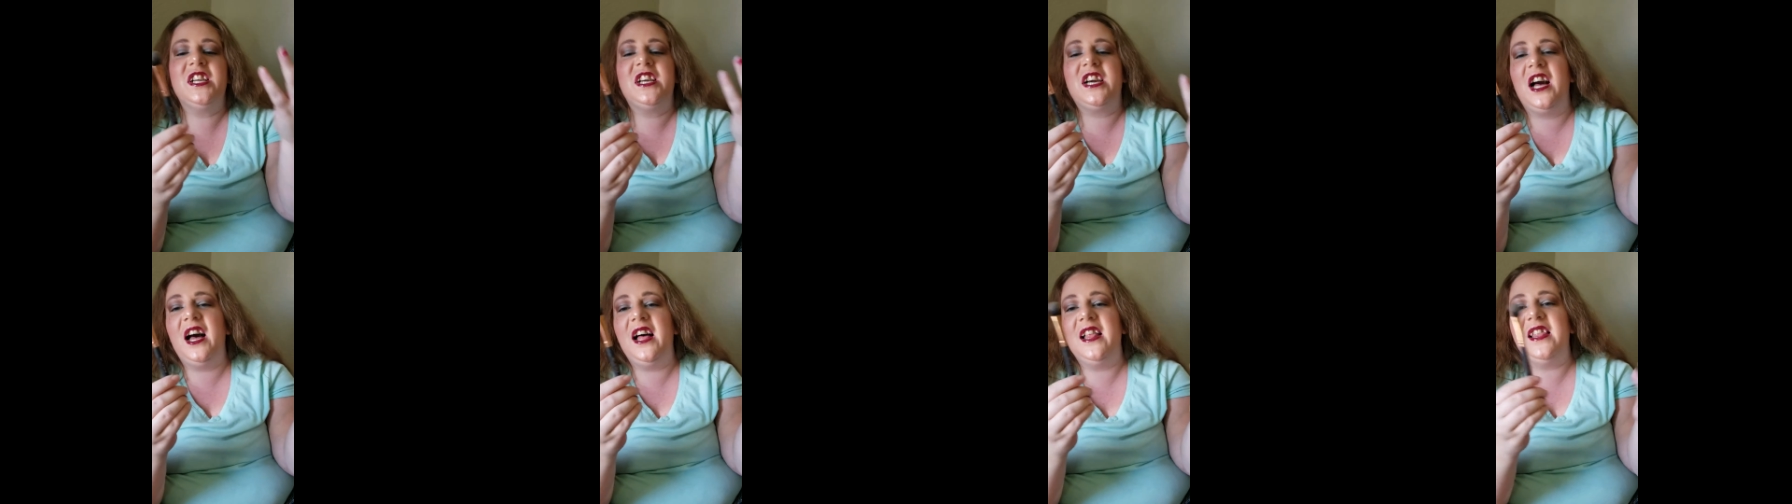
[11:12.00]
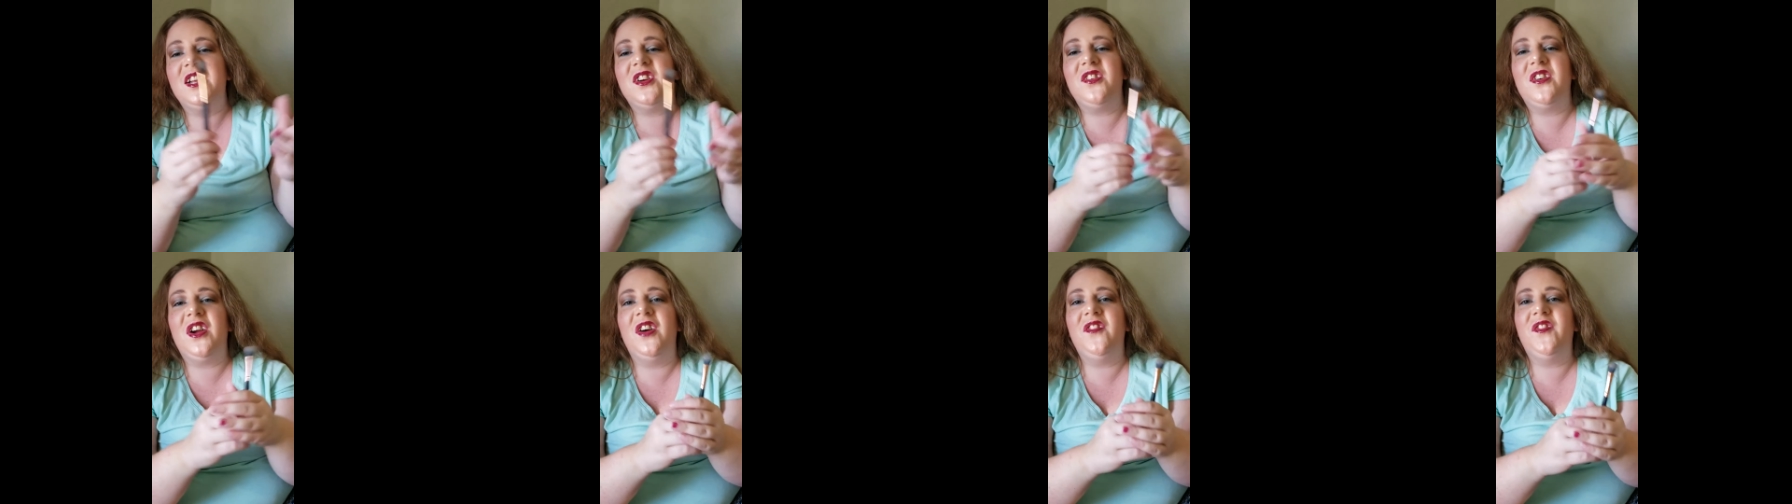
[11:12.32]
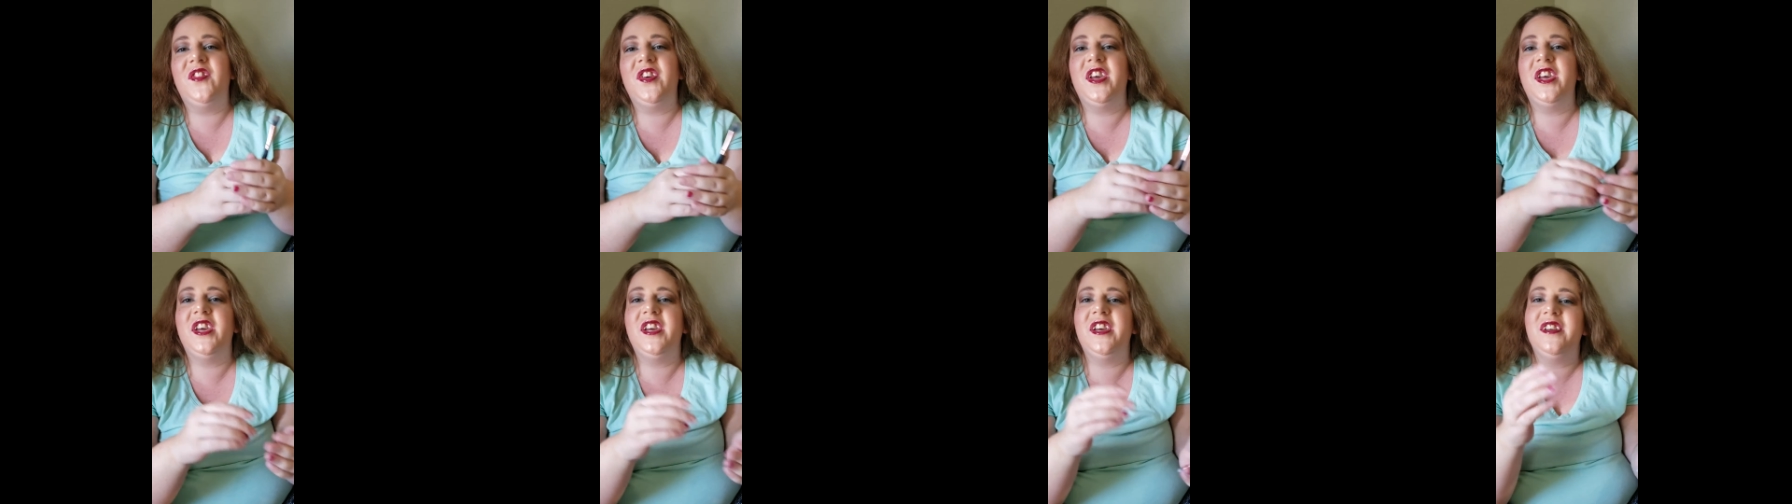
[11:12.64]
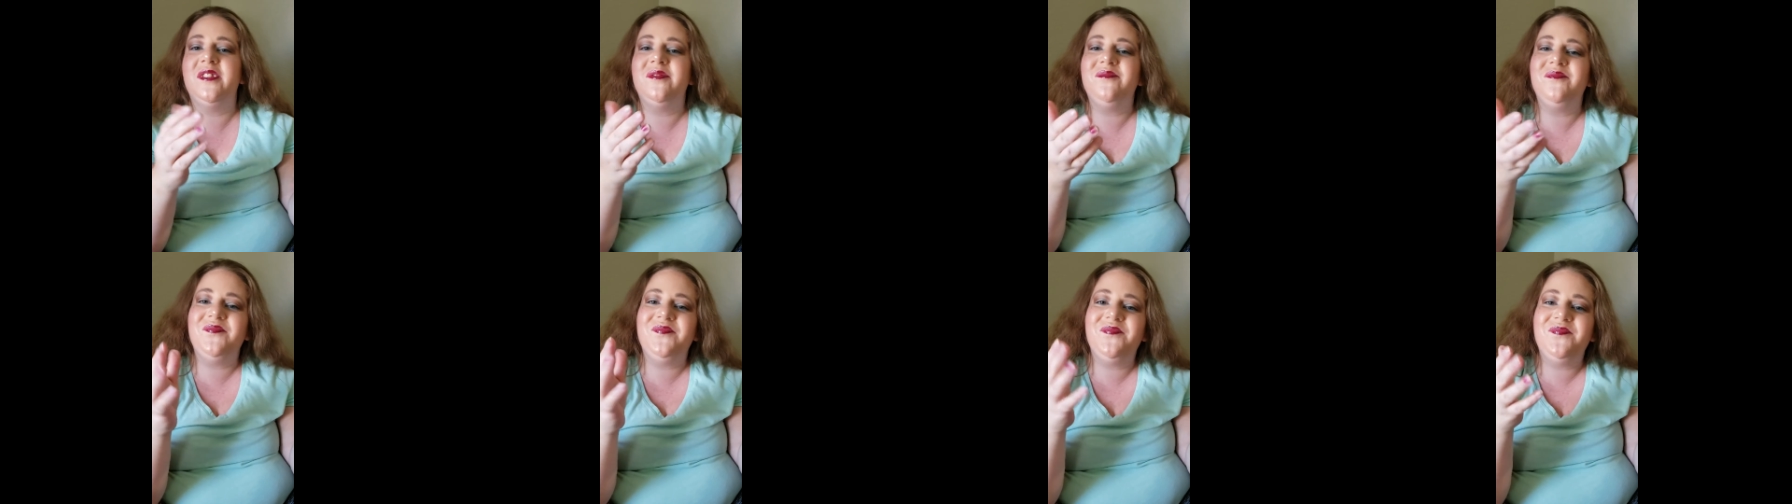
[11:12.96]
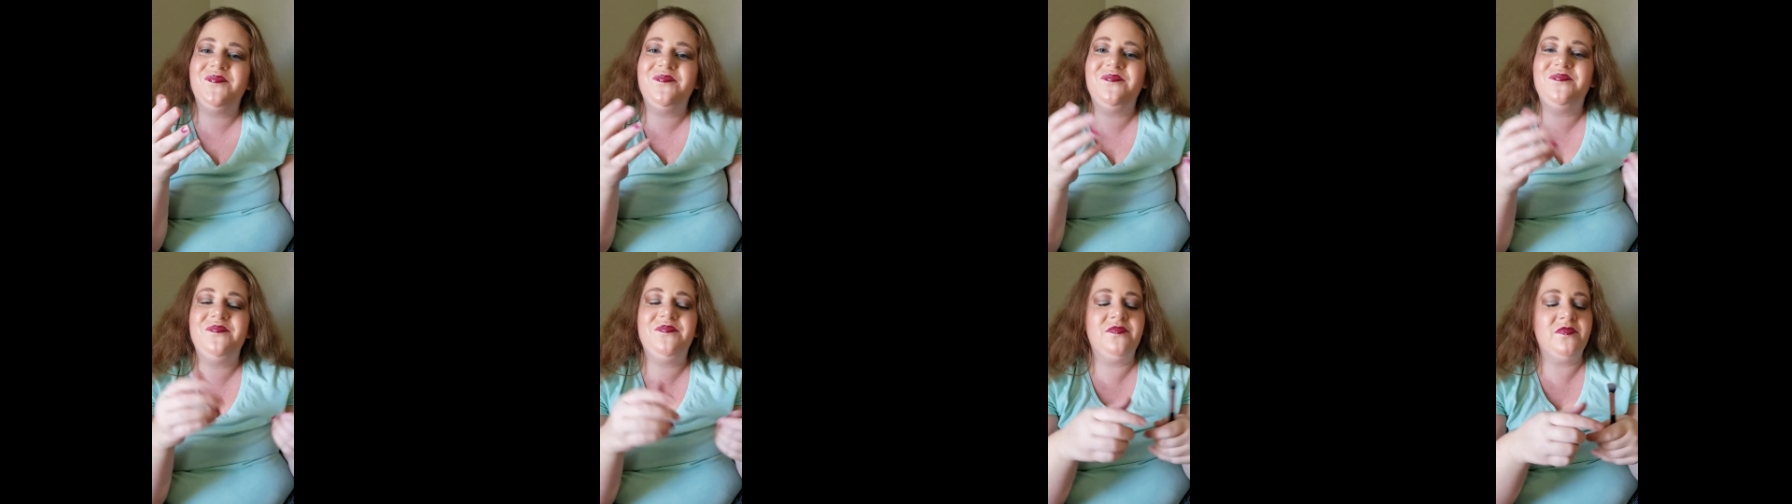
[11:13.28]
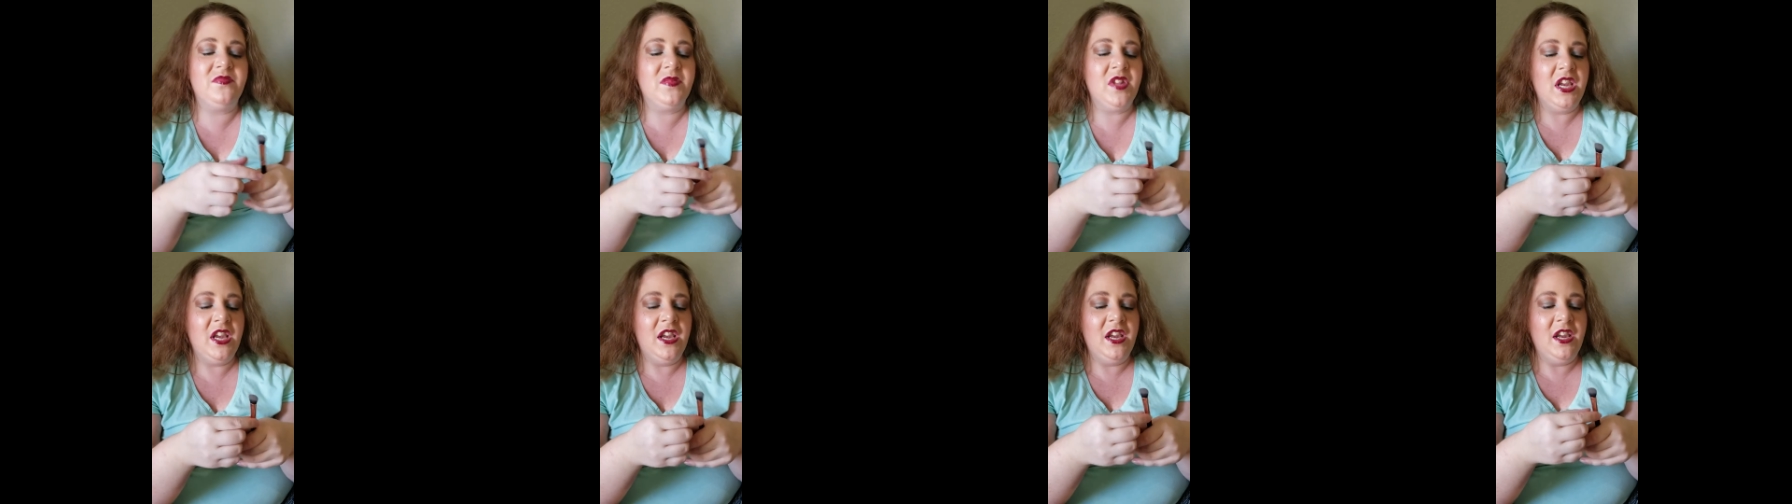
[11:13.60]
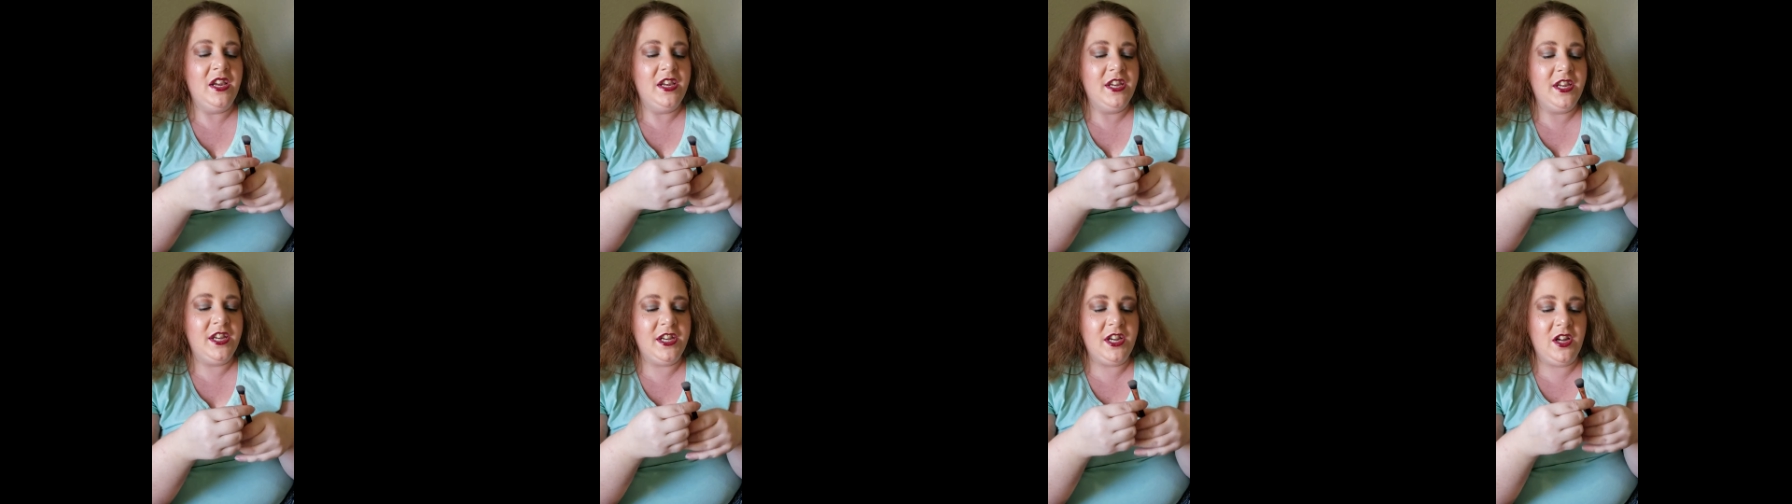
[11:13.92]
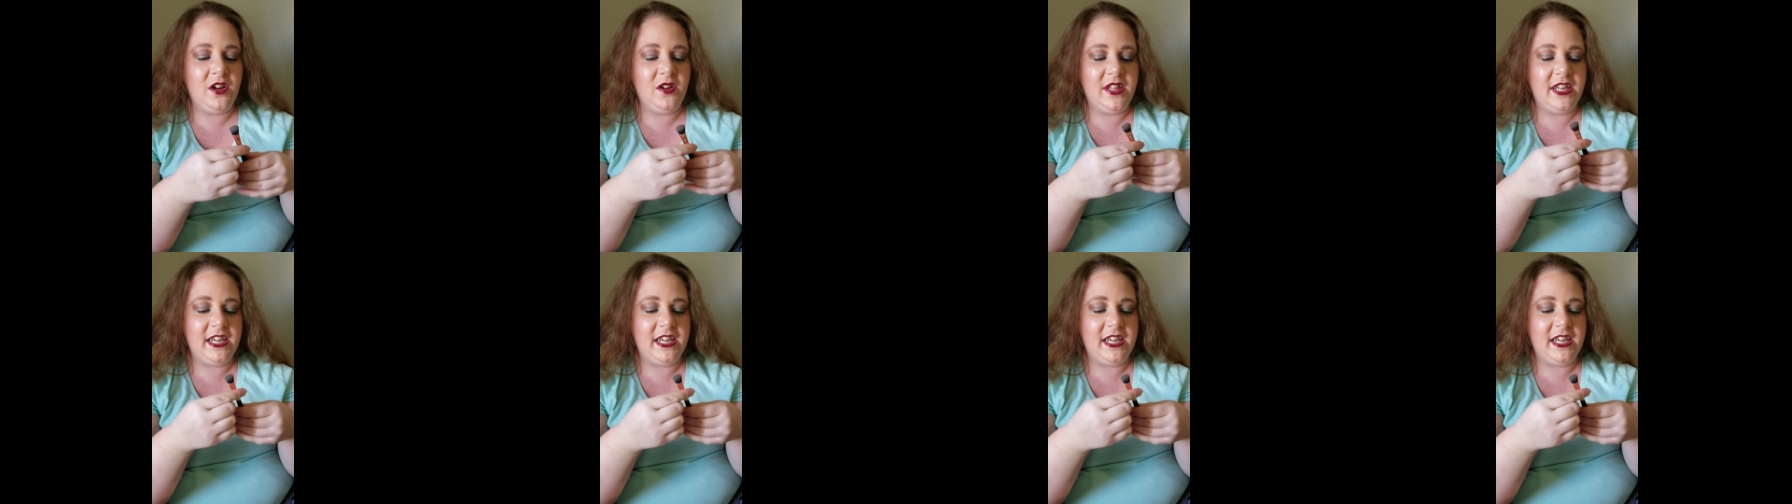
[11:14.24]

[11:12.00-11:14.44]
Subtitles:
color of it, you know,